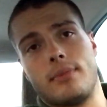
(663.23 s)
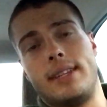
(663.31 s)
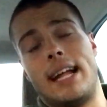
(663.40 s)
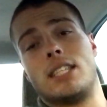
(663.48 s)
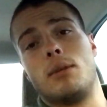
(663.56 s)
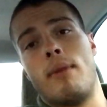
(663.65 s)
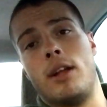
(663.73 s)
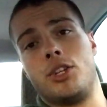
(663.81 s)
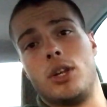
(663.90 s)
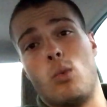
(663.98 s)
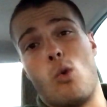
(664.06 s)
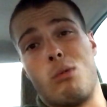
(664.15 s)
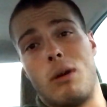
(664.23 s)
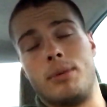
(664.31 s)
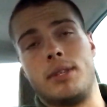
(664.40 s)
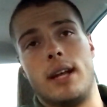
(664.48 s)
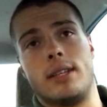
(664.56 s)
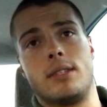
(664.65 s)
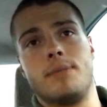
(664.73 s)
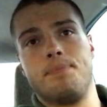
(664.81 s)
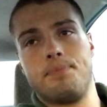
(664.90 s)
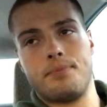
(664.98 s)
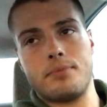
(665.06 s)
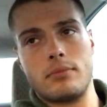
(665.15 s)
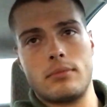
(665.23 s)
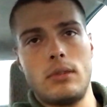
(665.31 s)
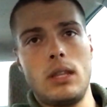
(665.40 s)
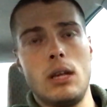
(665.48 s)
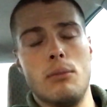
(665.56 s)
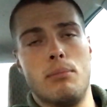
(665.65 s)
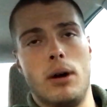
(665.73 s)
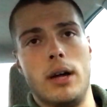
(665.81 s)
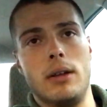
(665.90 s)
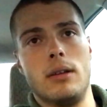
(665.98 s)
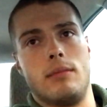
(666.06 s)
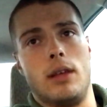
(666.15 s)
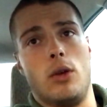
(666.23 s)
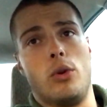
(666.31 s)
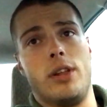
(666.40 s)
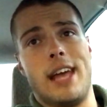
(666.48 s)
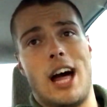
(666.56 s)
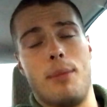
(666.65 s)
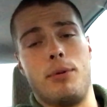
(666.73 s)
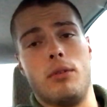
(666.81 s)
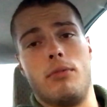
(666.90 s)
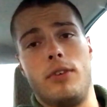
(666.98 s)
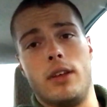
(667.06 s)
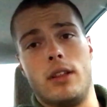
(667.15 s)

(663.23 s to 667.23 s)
Not to mention warm-up sets, but it'll really help you